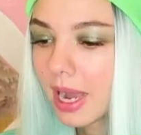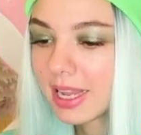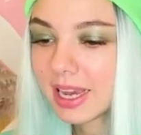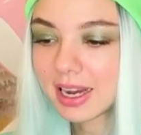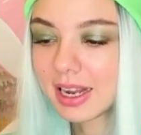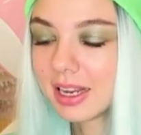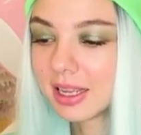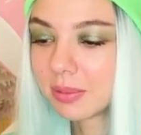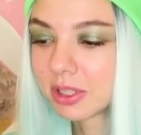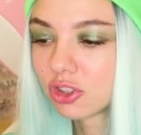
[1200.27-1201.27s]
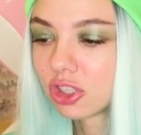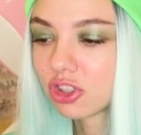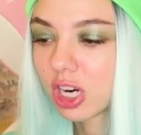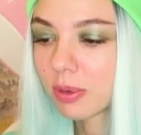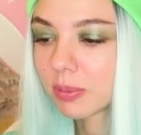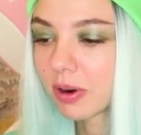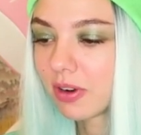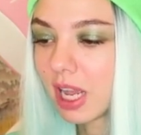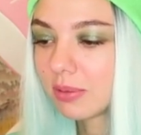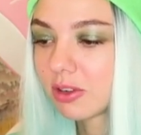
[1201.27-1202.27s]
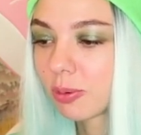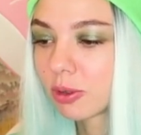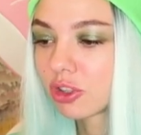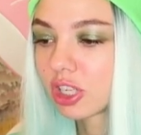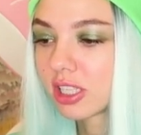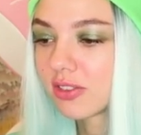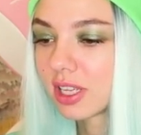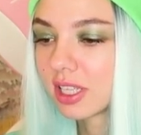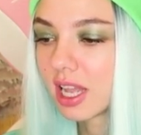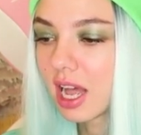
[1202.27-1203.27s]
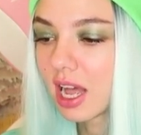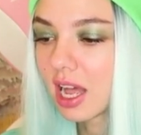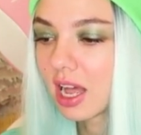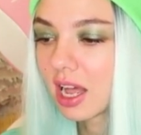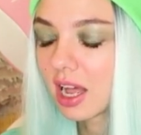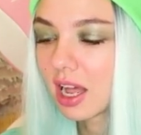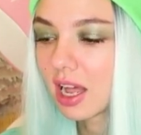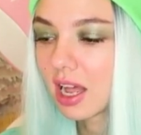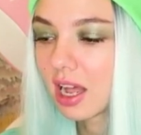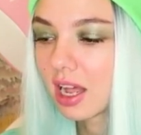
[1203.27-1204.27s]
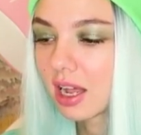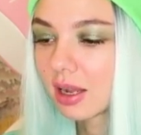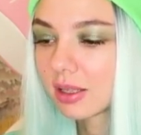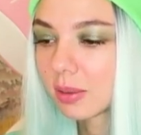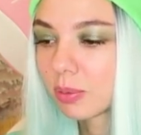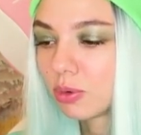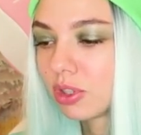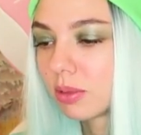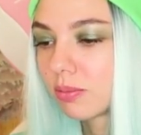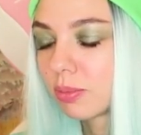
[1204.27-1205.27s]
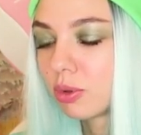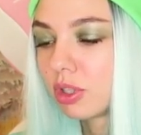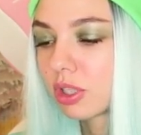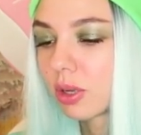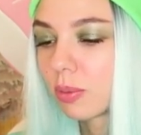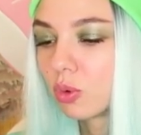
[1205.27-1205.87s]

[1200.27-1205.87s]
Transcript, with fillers: Me and my friend Ginger are gonna have a trip on... Let it be...